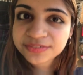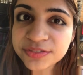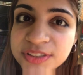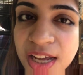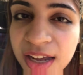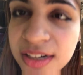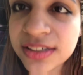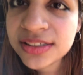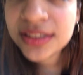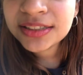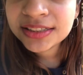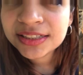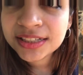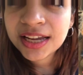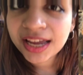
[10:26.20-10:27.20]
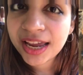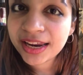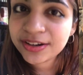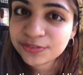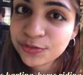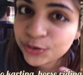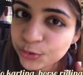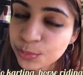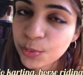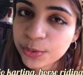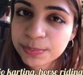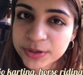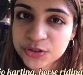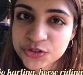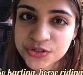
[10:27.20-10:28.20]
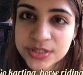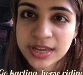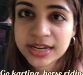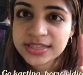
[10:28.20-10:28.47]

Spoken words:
I've done and few more pictures I